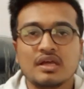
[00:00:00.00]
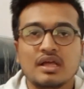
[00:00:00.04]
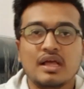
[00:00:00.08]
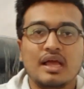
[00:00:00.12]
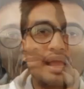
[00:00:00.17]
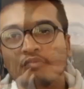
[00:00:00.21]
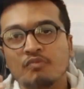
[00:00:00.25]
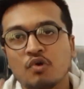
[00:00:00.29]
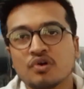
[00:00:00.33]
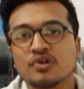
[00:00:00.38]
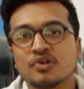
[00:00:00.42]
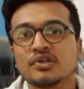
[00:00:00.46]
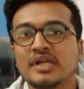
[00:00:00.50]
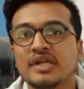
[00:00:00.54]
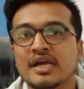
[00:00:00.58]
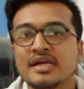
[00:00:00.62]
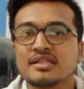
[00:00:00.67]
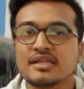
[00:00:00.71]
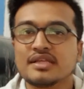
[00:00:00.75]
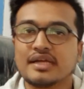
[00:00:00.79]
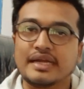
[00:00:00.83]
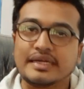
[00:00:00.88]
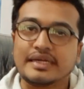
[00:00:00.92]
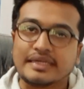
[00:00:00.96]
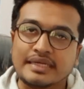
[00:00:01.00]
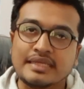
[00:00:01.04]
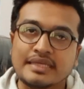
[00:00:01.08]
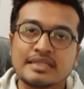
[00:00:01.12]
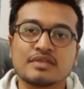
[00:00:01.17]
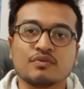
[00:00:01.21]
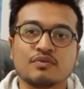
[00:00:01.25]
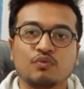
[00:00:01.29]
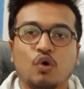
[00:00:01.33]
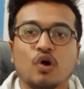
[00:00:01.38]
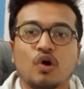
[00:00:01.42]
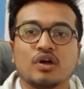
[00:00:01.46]
More or less, it is
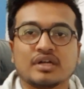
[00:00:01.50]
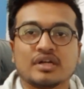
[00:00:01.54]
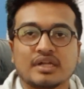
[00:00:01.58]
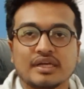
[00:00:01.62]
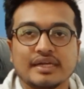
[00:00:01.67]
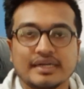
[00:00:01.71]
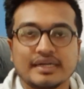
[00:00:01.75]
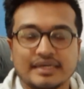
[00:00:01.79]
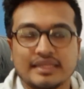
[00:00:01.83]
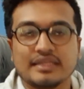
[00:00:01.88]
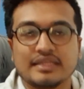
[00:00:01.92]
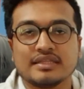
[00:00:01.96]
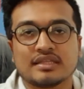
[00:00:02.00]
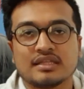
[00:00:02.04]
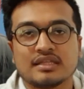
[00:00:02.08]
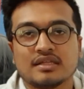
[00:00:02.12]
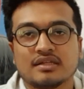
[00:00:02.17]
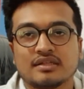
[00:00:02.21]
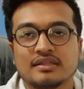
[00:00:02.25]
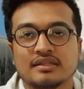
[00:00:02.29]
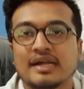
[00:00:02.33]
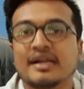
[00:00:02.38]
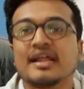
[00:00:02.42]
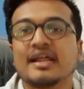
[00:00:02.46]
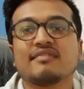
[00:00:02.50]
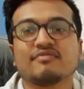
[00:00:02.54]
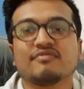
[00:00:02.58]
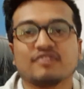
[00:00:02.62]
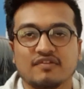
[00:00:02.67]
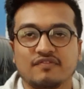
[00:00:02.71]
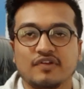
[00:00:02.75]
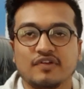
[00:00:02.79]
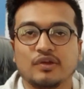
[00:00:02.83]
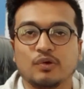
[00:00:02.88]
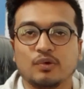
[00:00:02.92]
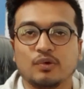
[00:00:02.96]
what it is that I have
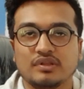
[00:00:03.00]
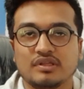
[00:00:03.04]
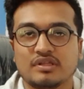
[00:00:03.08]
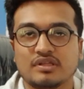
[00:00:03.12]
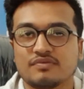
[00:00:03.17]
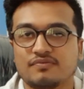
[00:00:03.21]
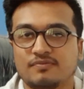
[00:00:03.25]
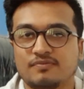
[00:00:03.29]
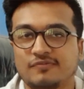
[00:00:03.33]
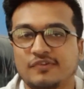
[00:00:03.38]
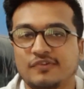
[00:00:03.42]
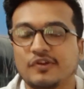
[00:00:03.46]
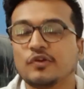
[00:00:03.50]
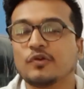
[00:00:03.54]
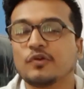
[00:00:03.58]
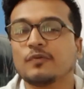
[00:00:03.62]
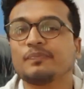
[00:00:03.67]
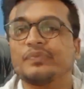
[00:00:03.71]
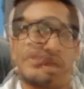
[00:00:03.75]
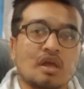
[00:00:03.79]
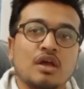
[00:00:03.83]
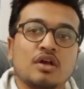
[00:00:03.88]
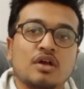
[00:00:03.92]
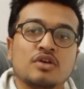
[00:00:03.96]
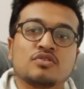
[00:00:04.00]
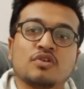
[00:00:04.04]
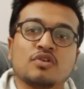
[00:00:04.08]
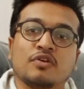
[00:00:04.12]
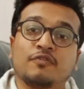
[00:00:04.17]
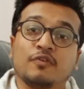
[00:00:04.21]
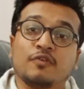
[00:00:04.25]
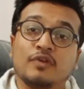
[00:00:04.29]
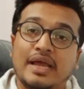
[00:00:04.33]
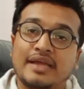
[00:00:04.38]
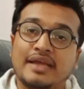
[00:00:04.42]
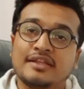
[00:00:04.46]
given you in this video. So if
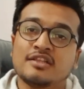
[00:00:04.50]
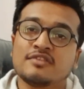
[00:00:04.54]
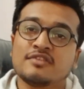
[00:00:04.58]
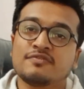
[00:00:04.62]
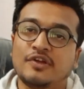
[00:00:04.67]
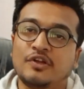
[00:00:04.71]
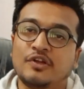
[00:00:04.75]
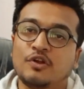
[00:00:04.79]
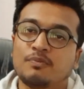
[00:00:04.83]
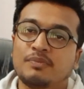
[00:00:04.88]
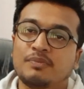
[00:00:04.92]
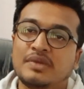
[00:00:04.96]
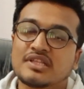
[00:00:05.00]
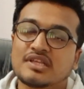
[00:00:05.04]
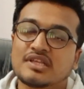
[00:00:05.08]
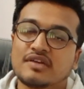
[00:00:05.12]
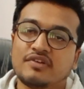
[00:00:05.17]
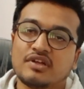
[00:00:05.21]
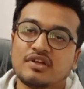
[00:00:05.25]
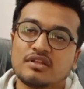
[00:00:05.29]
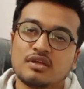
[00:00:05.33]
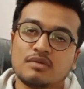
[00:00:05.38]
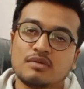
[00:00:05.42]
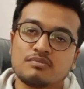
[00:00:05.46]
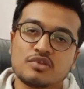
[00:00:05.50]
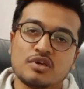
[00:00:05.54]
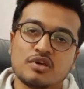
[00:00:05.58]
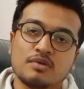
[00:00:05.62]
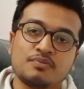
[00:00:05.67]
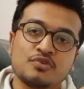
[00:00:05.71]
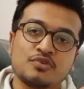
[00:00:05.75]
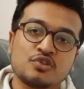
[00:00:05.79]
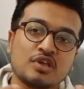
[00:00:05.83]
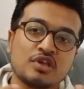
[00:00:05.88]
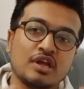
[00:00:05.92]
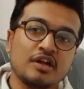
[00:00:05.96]
you like this video, please give it a thumbs
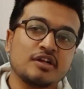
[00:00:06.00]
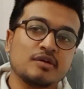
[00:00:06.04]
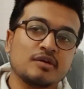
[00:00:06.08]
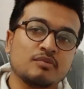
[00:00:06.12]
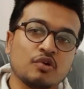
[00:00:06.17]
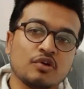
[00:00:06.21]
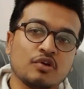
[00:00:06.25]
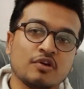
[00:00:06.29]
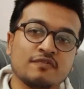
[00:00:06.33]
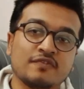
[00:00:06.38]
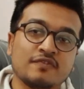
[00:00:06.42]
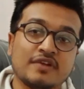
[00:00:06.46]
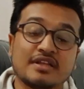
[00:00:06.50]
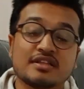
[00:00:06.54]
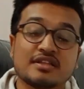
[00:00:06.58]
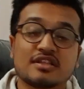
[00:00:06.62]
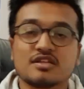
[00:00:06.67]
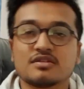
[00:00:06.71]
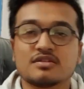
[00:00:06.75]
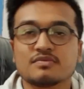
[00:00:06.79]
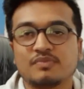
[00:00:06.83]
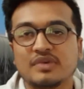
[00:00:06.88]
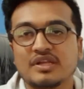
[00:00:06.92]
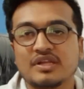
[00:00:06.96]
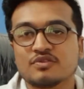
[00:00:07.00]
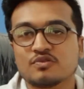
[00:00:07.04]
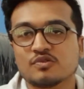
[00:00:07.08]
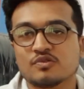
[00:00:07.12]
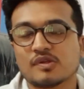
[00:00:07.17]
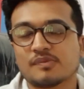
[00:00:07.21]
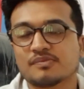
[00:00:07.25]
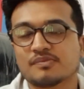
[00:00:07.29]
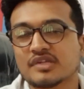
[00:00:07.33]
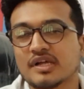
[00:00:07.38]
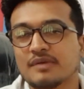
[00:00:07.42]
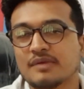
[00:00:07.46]
up, share it among your friends, and please do
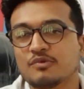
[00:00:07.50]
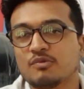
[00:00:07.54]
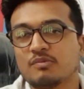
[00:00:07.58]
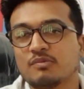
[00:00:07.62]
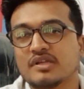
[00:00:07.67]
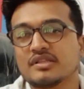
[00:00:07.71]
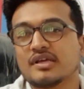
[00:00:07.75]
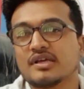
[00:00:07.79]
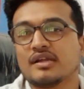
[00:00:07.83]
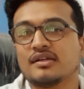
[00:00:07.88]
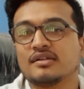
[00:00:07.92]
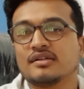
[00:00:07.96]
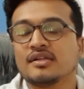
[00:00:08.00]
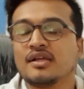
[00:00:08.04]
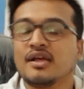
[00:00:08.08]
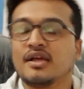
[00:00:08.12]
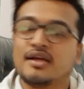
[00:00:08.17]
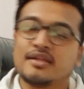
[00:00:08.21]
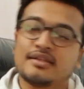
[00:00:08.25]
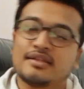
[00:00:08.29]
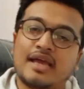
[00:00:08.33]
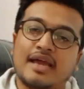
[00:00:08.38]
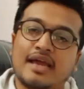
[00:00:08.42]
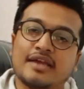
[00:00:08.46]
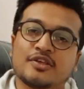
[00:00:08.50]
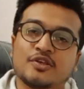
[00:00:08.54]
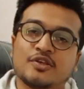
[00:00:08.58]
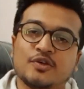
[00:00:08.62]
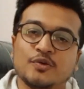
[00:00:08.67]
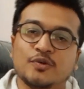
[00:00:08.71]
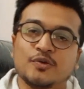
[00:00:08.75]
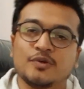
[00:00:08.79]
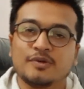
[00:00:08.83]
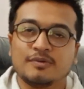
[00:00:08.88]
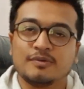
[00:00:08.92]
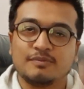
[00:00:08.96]
subscribe to my channel. Thank
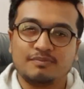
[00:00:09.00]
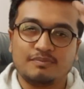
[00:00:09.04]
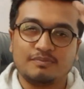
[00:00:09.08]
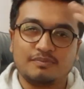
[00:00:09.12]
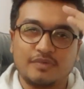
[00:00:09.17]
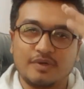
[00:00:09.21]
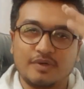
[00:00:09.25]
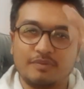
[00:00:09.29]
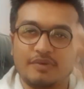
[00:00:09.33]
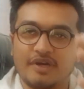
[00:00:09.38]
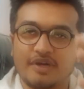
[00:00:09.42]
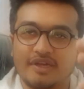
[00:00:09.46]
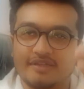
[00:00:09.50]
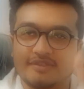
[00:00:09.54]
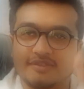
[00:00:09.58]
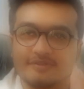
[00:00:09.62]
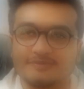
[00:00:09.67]
you. Bye-bye.